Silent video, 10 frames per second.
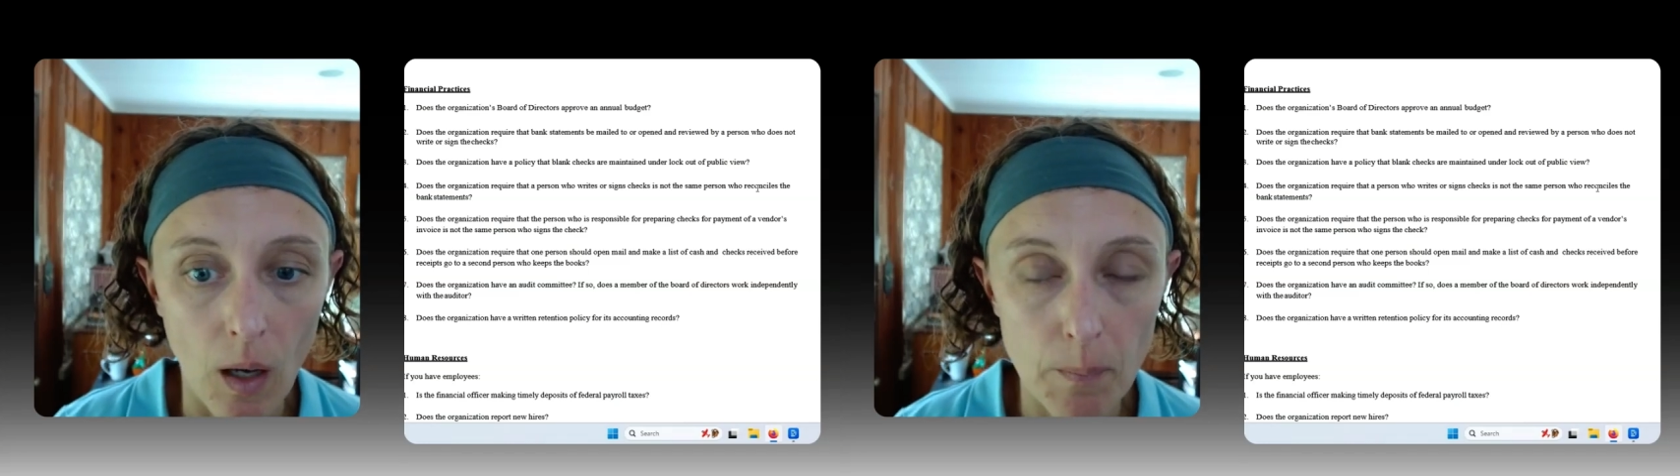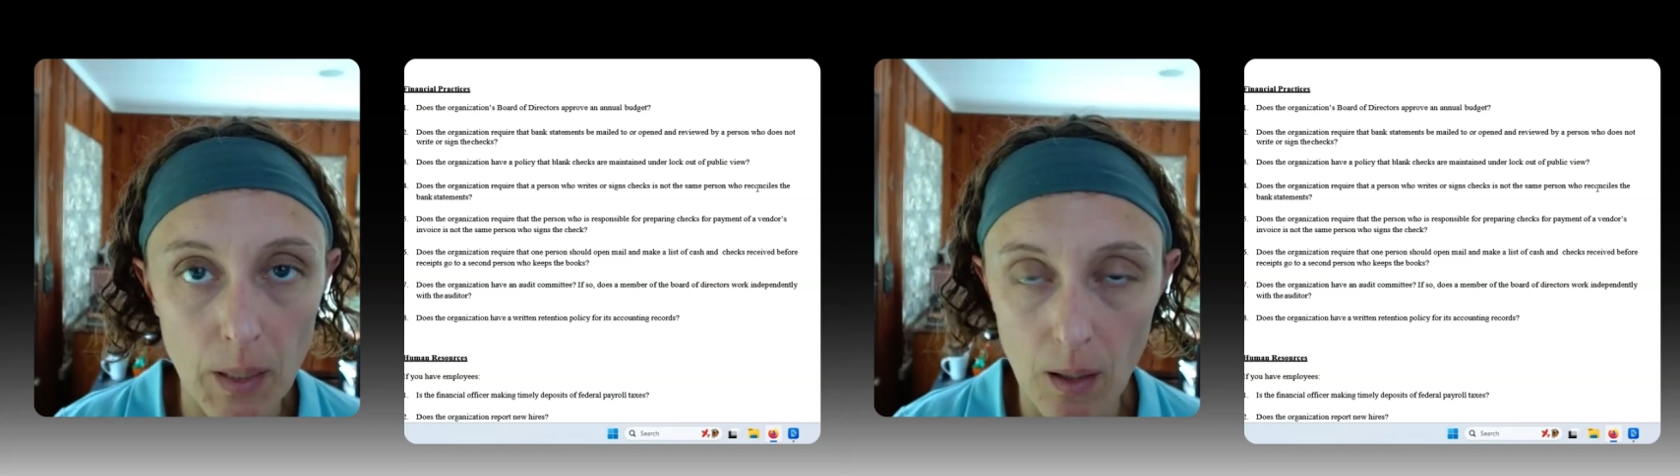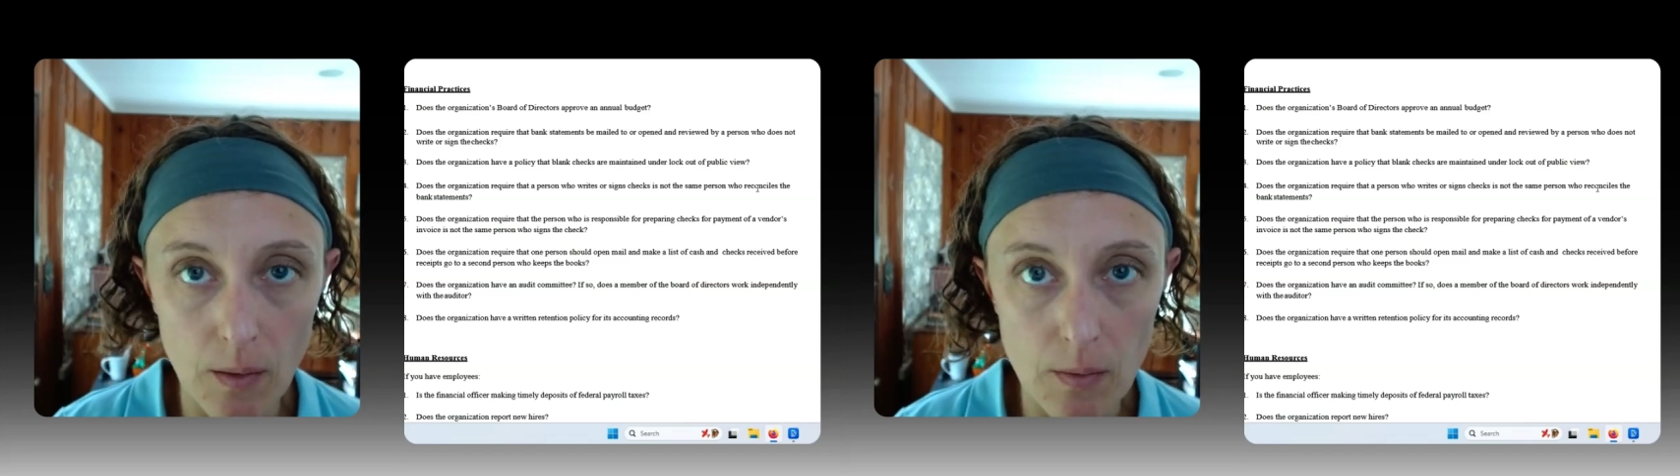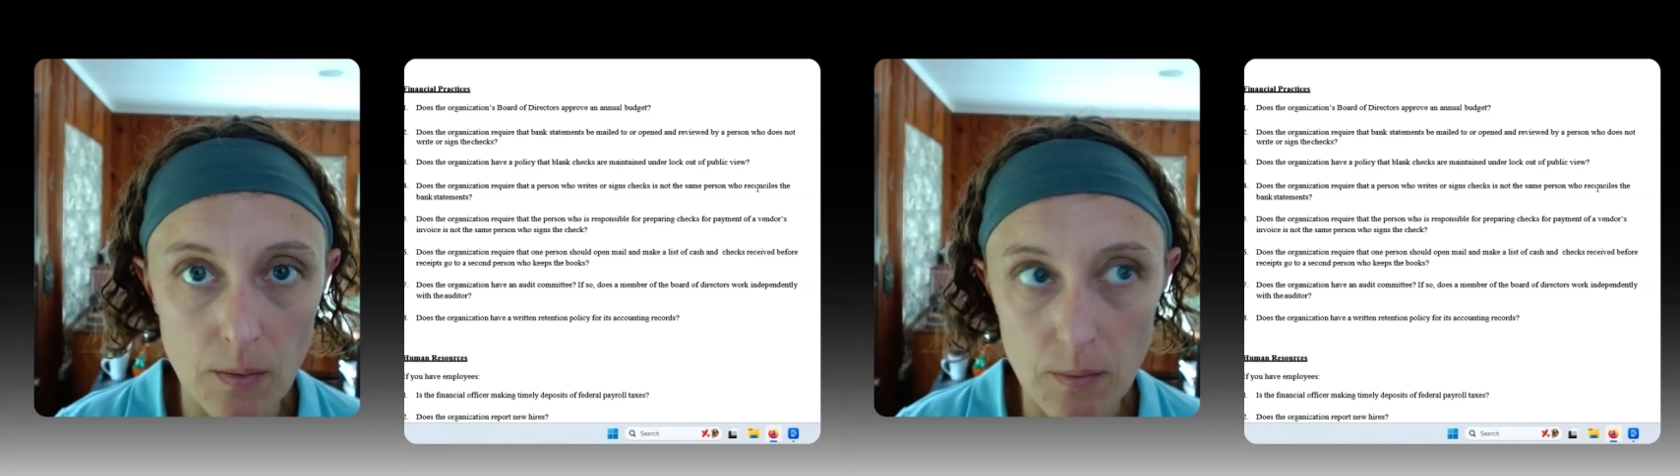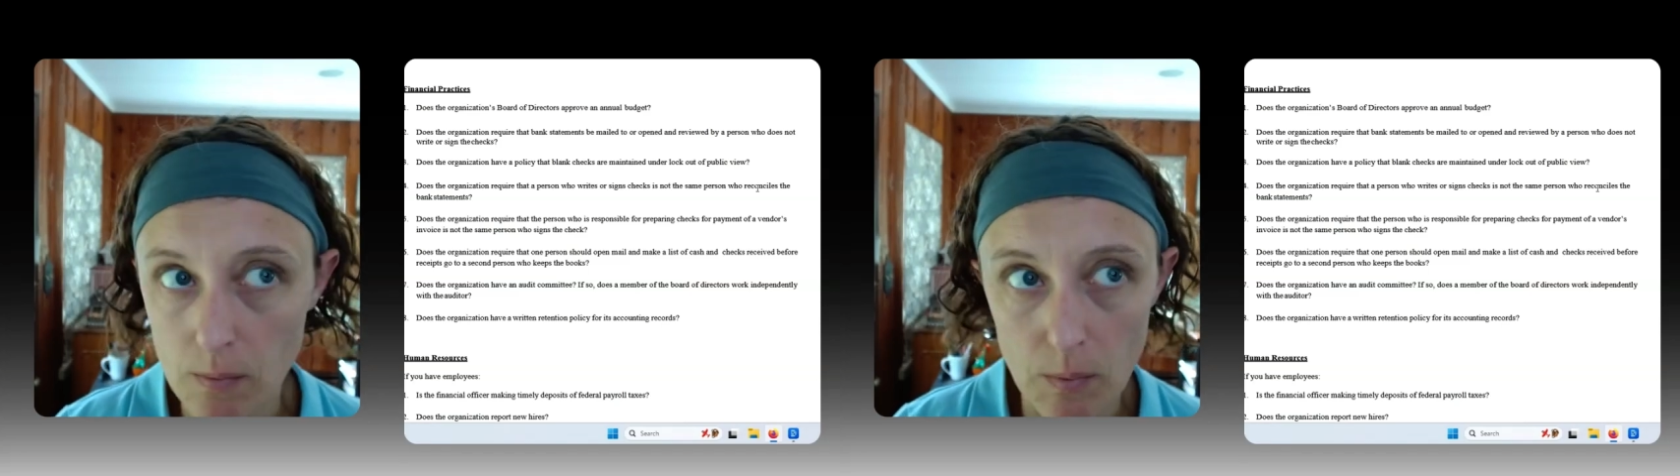
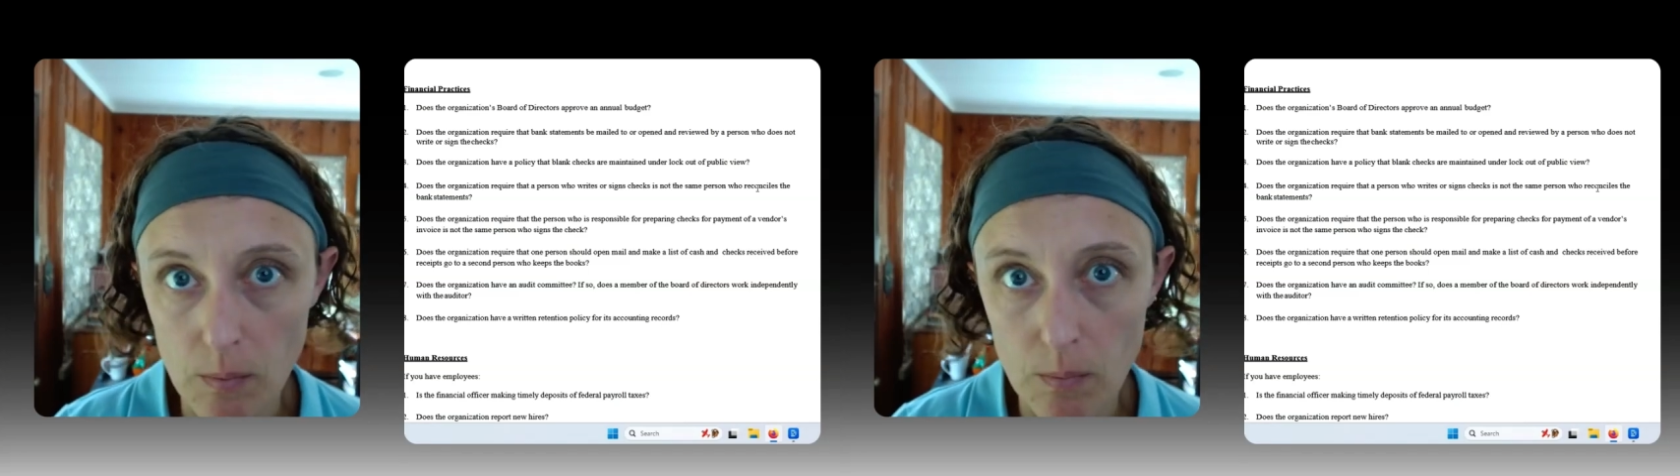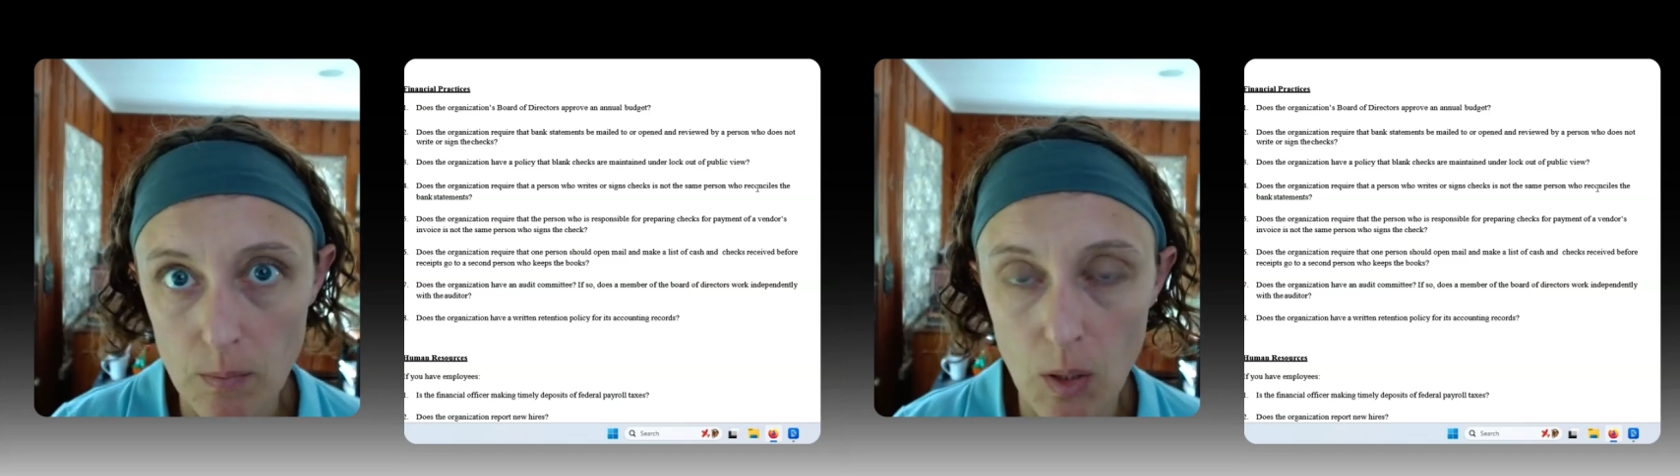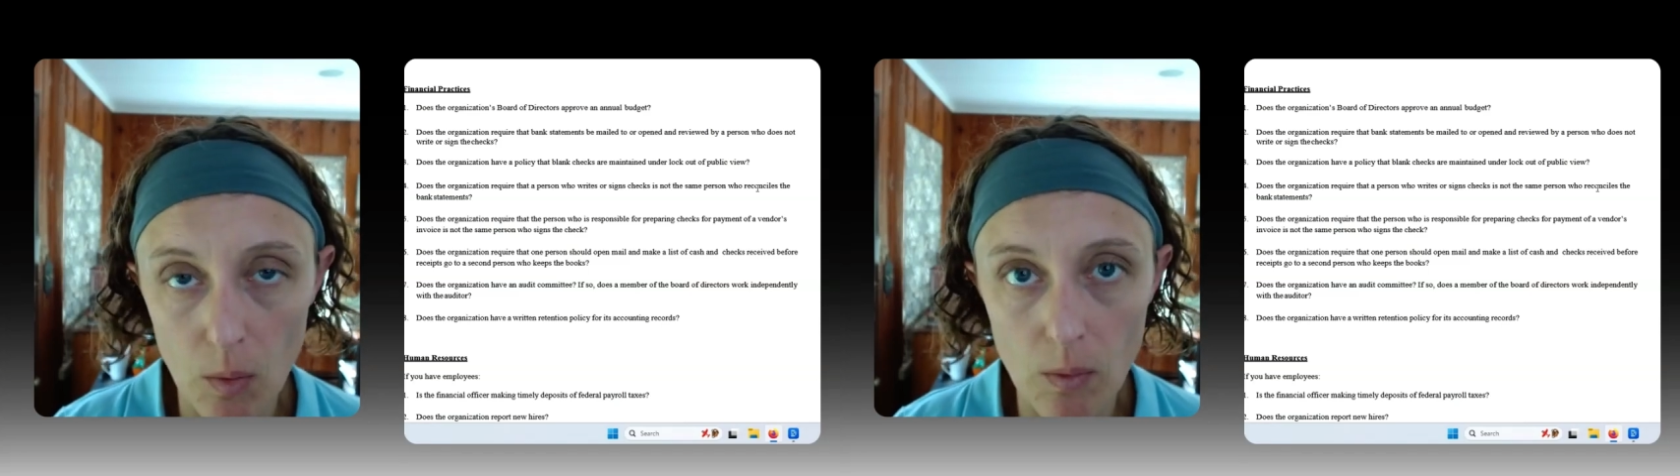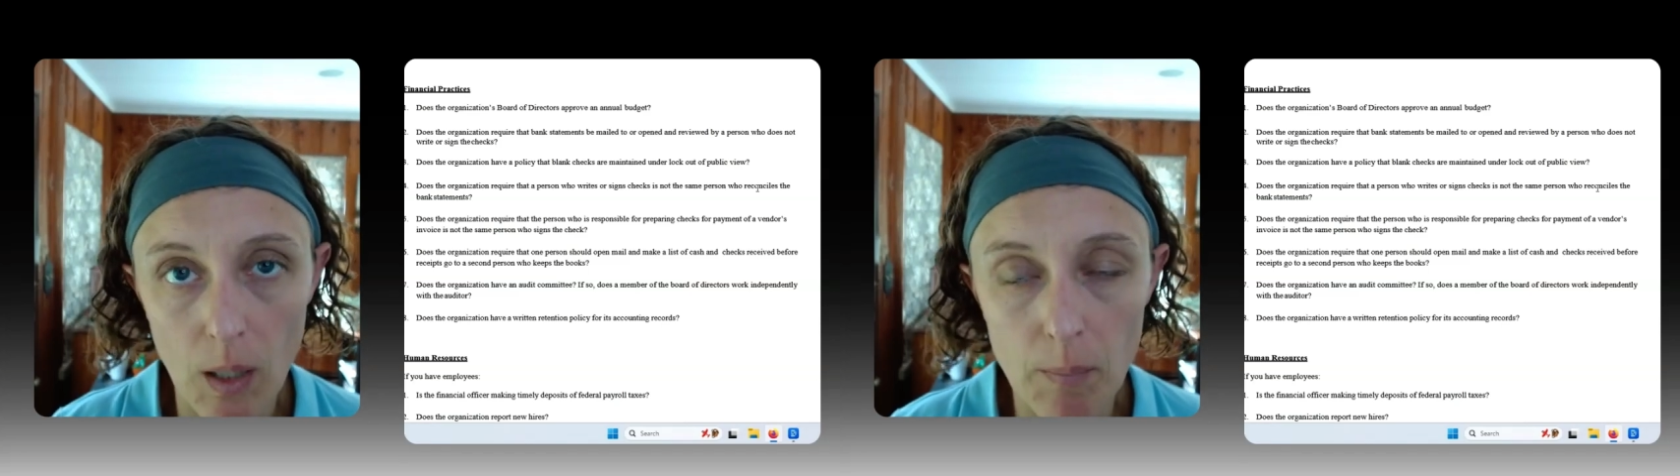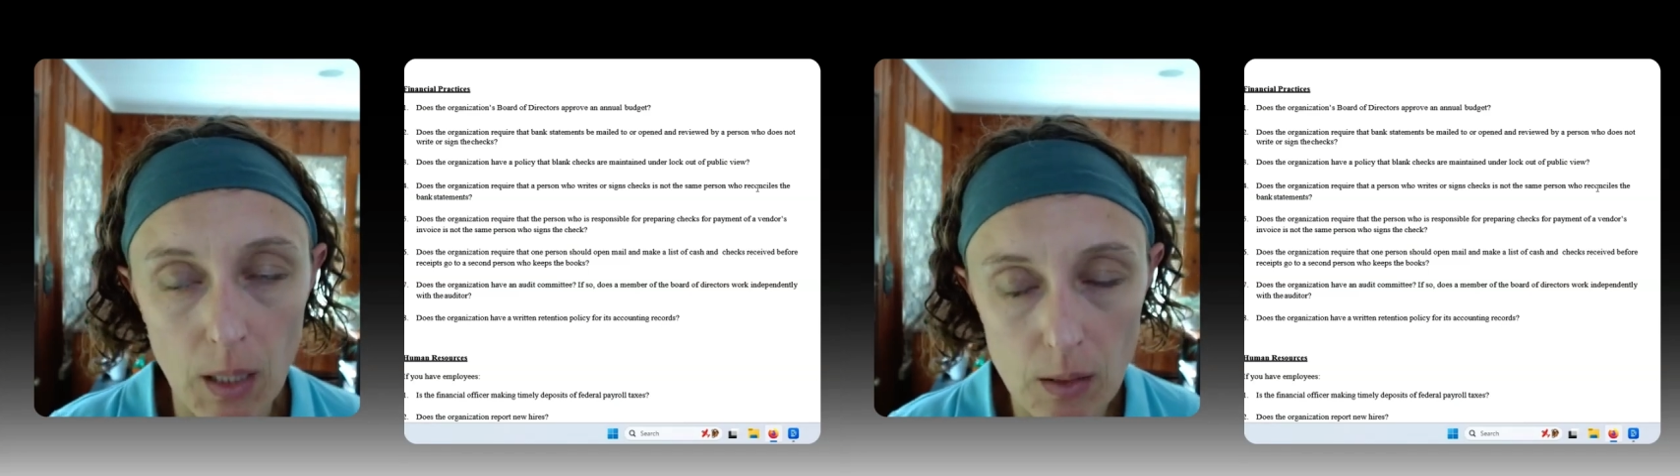because,
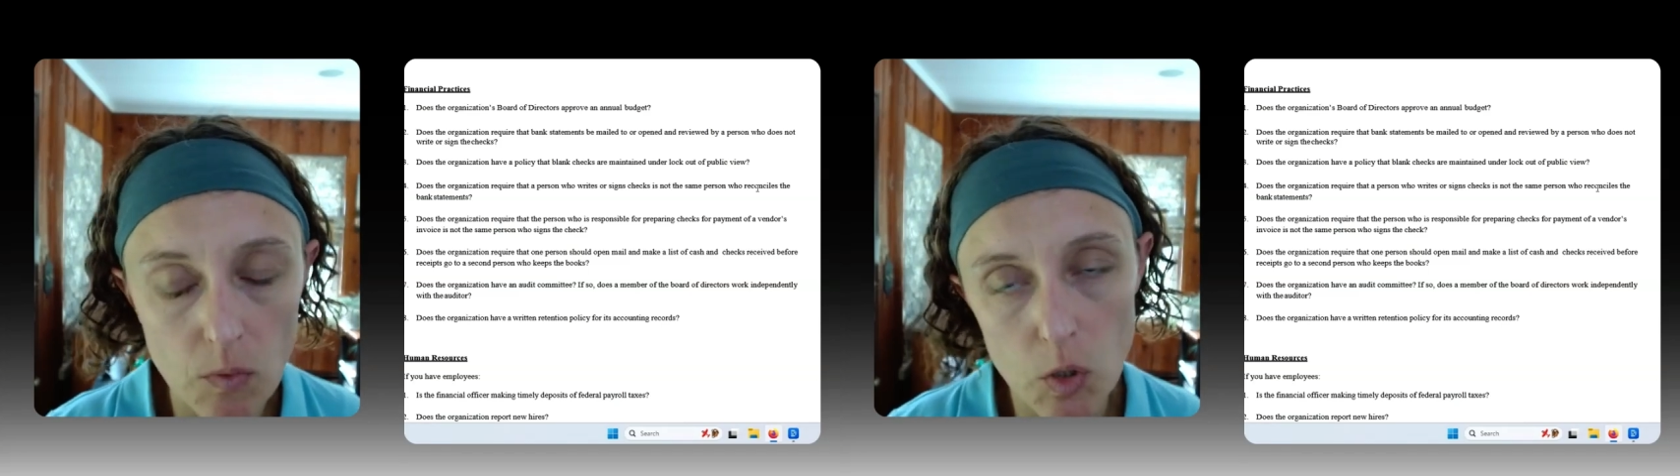it's